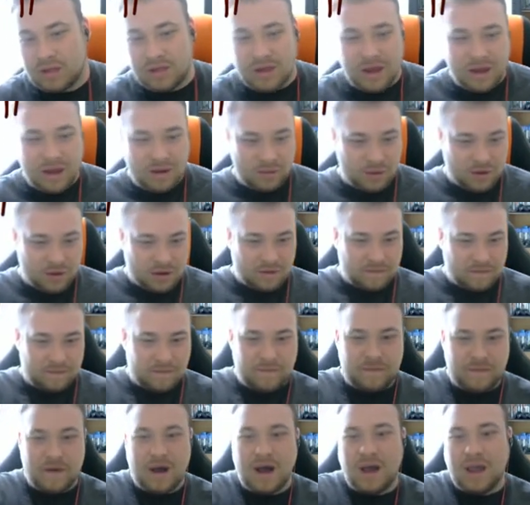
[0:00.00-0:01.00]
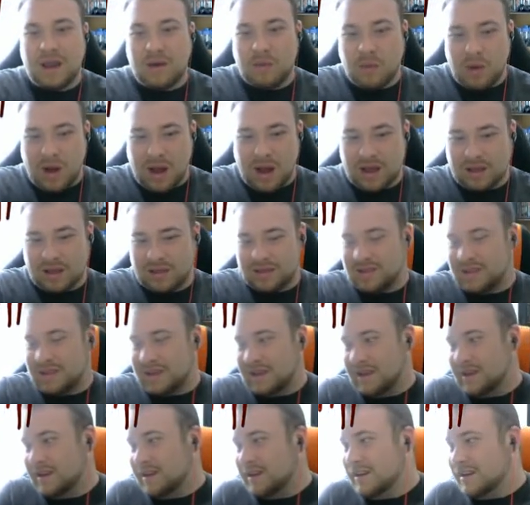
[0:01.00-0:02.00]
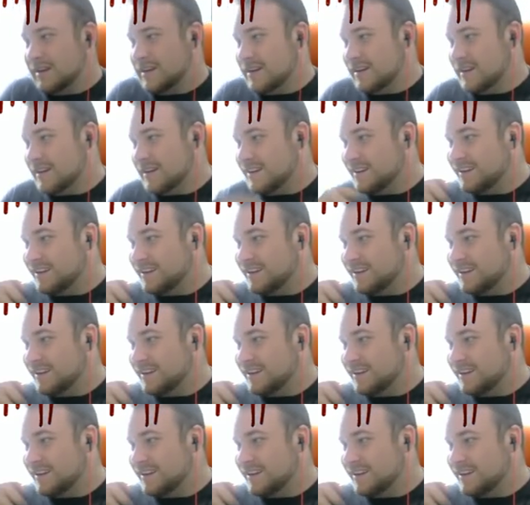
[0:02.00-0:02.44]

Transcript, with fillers: We're gonna we're gonna find Watson